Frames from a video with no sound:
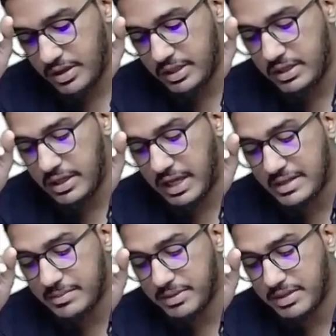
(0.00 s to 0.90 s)
Then
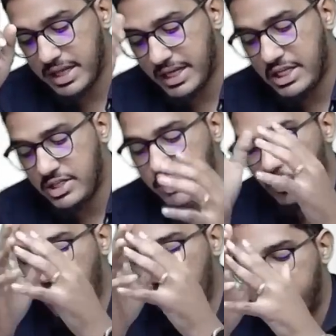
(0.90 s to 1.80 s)
acceptance
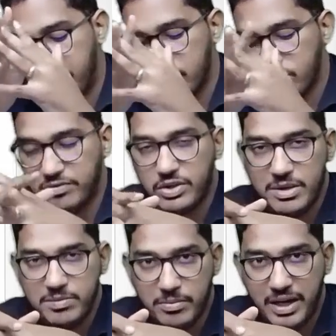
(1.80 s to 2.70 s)
engagement. What factors you have to
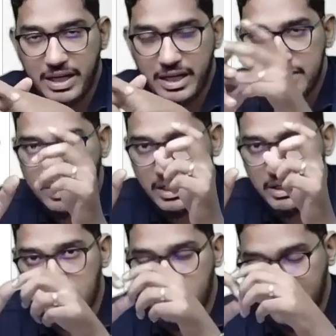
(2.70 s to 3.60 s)
keep in mind in
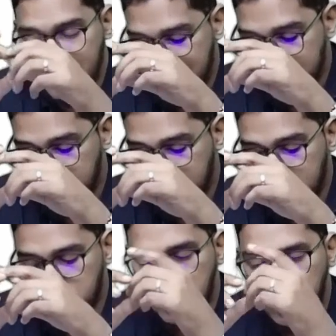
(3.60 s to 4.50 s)
deciding whether you can accept the
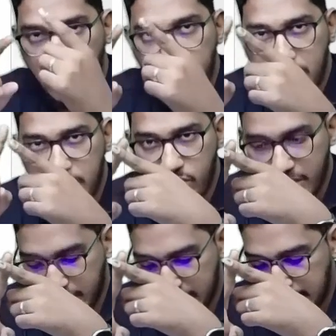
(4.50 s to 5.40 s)
engagement or not? Number
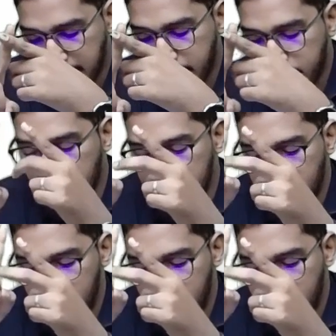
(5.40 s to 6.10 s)
one, intended use.